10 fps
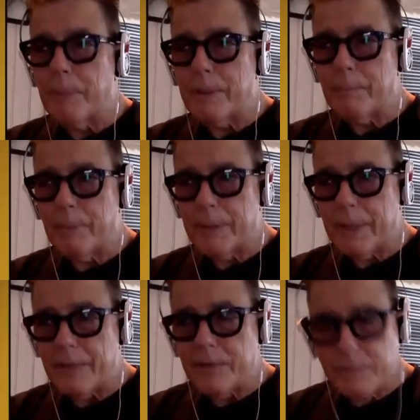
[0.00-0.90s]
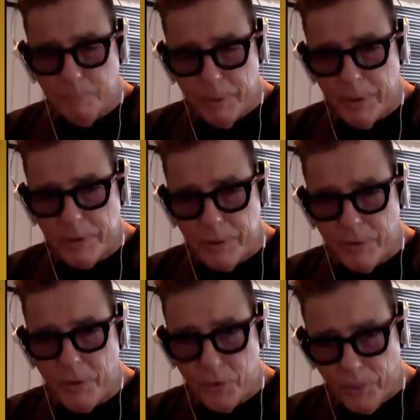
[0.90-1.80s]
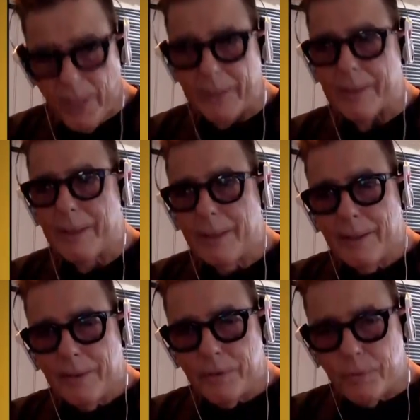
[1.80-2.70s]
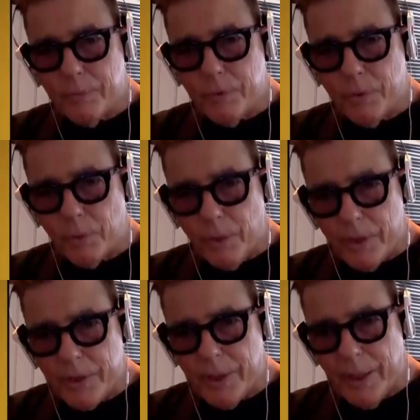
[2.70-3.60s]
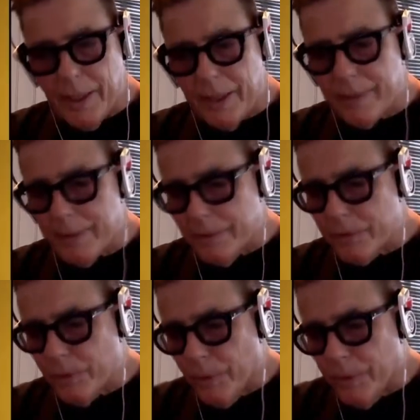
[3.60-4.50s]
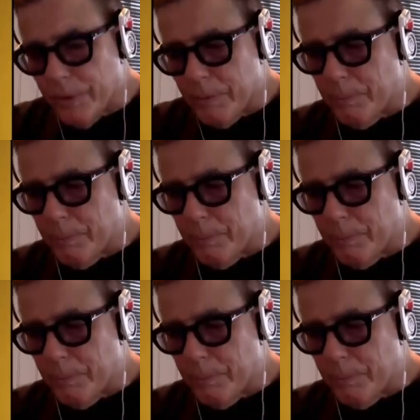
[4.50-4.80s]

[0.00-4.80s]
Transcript: but that's an implicit threat to Russia, and it's going to